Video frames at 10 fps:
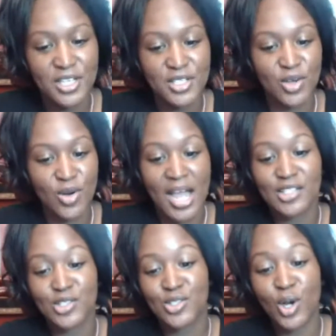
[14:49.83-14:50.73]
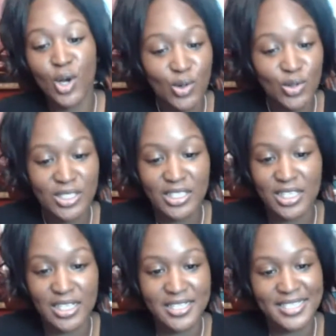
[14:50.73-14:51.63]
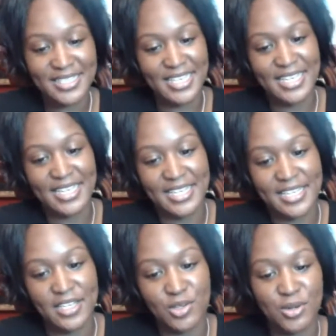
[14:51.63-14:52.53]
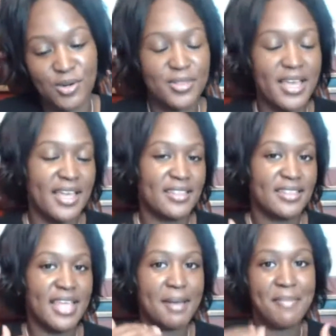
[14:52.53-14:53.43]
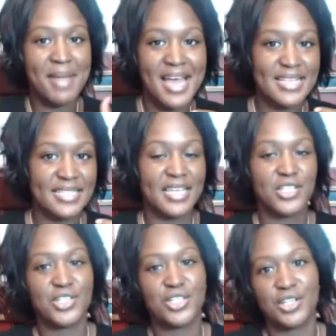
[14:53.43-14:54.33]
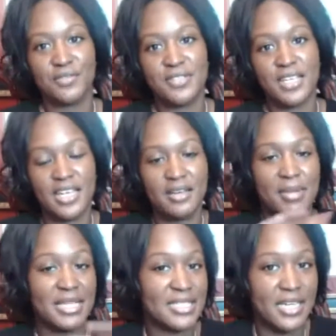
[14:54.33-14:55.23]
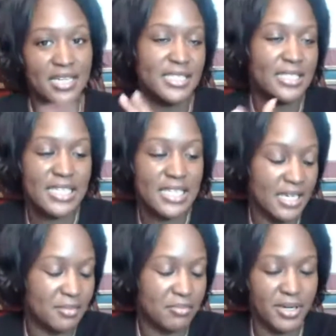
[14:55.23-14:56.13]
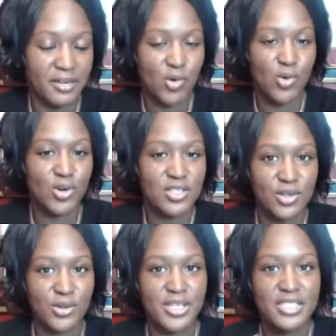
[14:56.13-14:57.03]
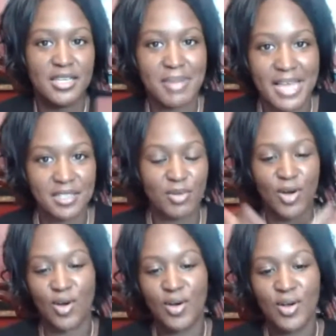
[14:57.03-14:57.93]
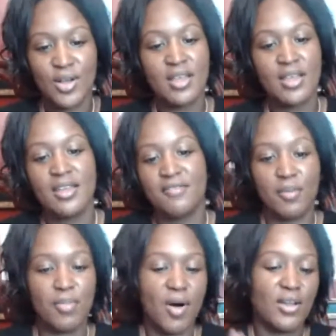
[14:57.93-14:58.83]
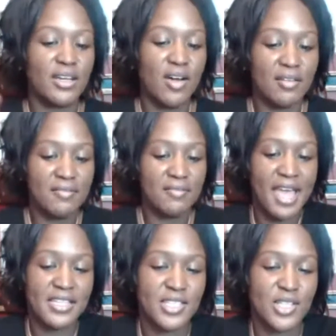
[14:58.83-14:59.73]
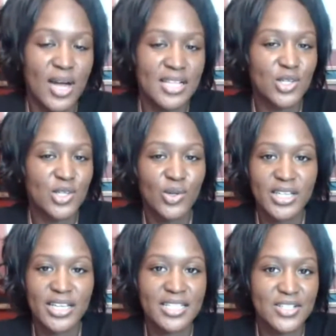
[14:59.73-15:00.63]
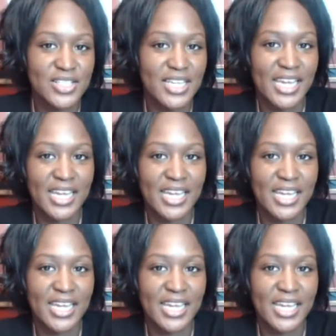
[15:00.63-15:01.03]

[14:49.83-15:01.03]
So I totally understand, that mindset shift. And my son, he's 10, but of course, he's into basketball, football, and all of that. So I totally understand.